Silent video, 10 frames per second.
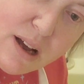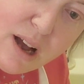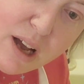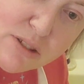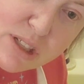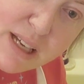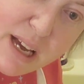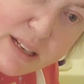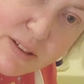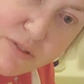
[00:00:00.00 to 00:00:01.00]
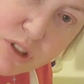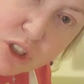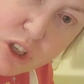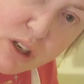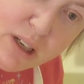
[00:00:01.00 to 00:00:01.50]
I'll just get a different
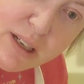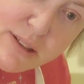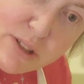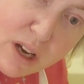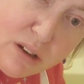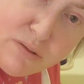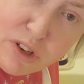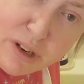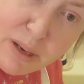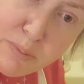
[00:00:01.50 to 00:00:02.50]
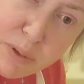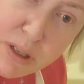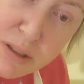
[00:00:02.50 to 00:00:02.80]
colour and dye over it but